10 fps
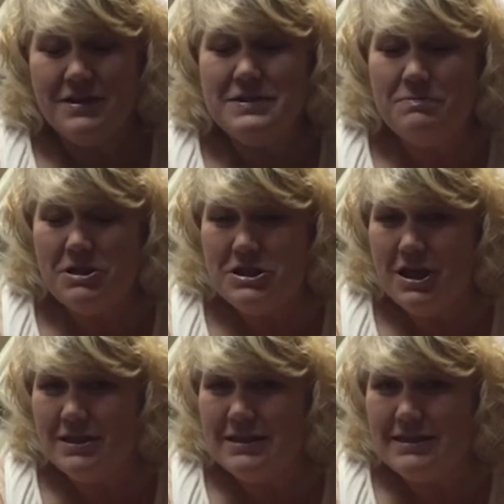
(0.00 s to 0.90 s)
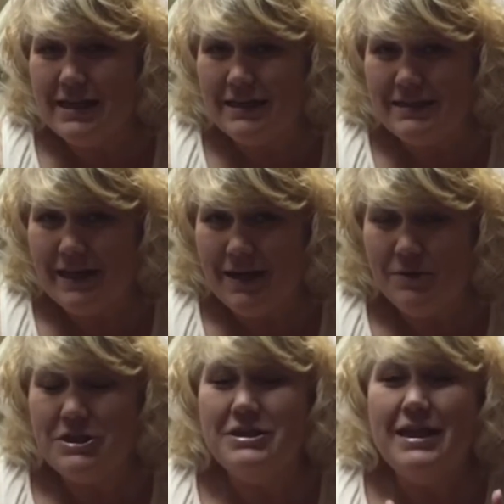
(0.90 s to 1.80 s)
And especially on the second day,
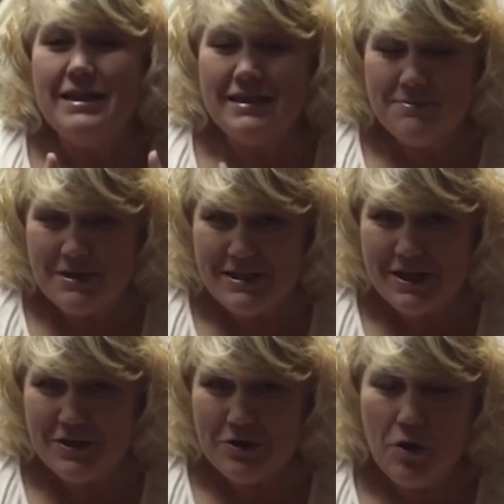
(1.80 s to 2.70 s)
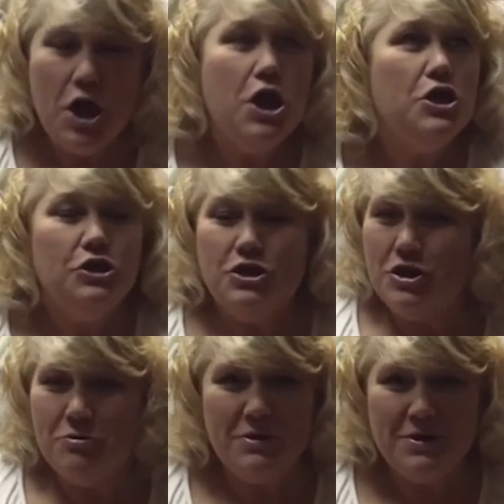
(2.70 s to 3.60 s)
which let me tell you,
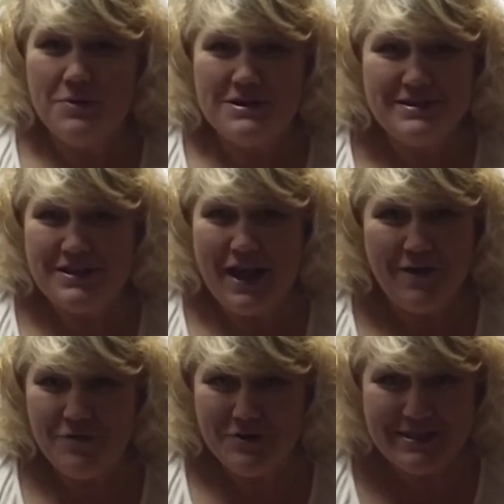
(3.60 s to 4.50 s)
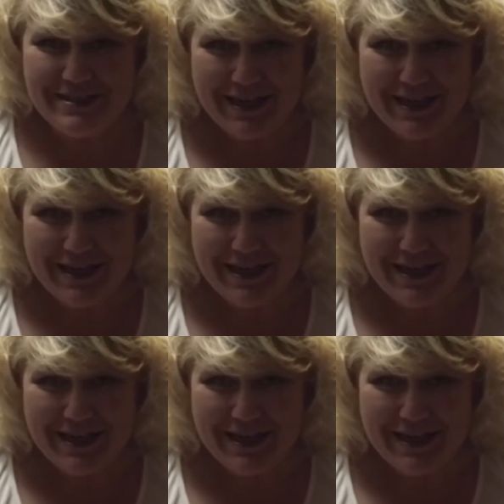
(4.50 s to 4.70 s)
nobody wants to laugh on the